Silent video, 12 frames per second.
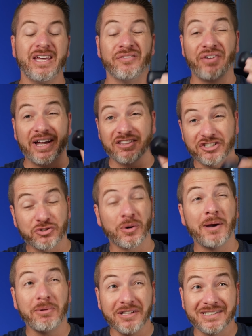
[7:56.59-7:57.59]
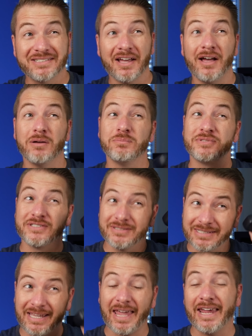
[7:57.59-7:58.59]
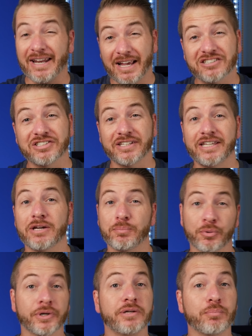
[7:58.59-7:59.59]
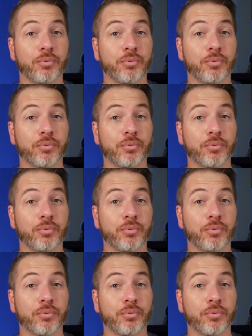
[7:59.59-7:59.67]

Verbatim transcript: In fact, the treble at times can actually get pretty